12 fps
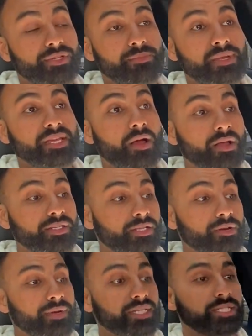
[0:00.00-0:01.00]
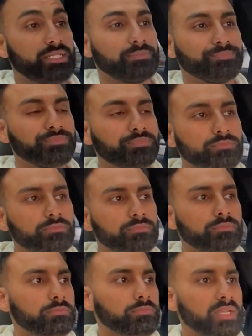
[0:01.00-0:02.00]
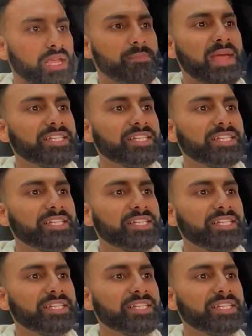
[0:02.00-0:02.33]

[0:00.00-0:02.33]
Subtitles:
to me also is it